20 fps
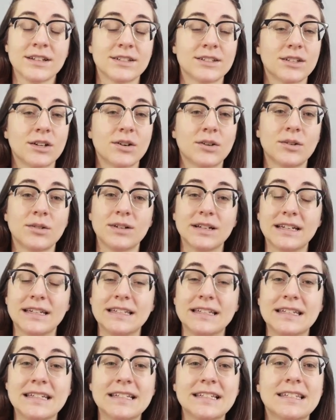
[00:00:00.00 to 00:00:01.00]
So
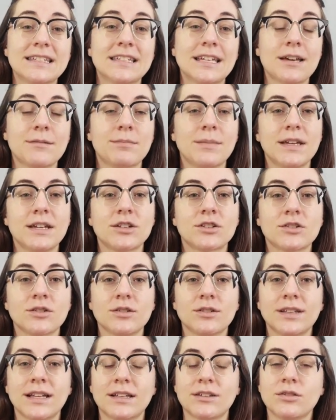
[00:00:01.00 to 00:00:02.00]
in this step, make
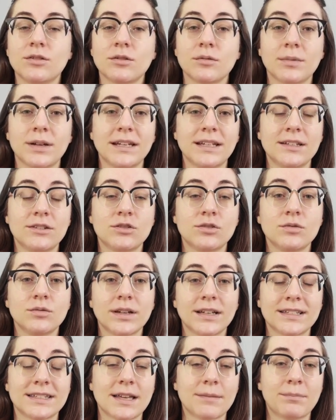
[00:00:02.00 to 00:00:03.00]
sure that you're ready to
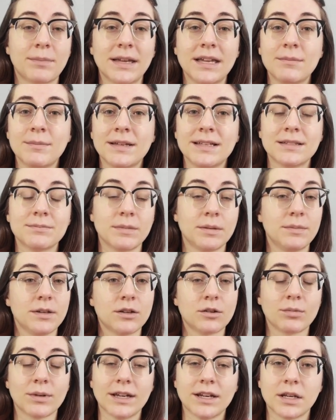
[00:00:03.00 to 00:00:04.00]
accept payments, maybe
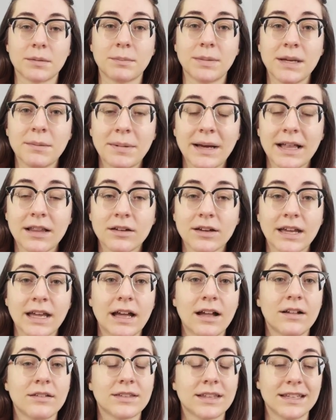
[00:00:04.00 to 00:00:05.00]
create a PayPal
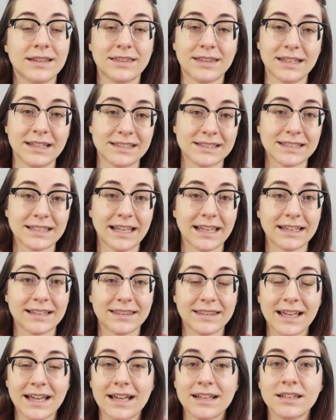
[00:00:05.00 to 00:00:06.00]
account and things like
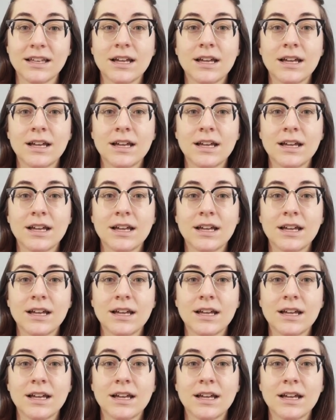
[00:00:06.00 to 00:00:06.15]
that.